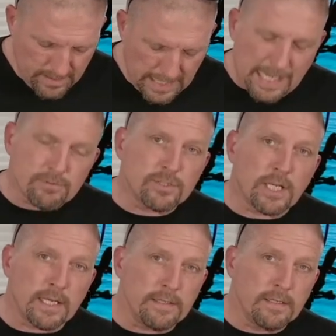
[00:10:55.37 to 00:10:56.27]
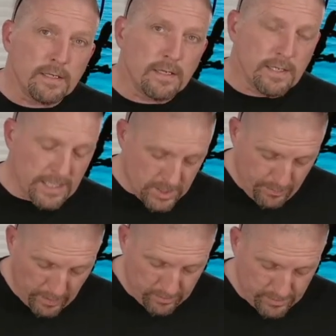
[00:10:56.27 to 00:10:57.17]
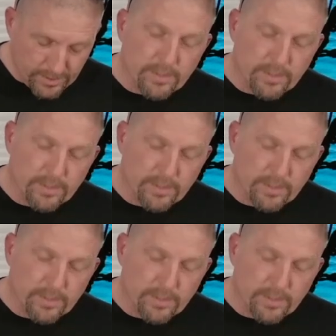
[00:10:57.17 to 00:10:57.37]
outside, exposed.